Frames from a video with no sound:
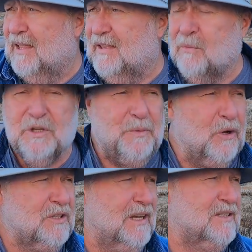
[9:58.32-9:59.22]
I think we're
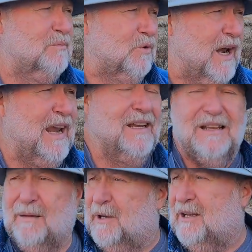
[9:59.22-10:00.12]
supposed to get some rain
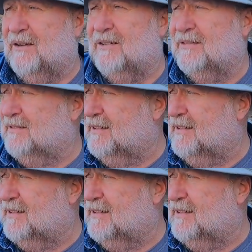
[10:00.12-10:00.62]
coming here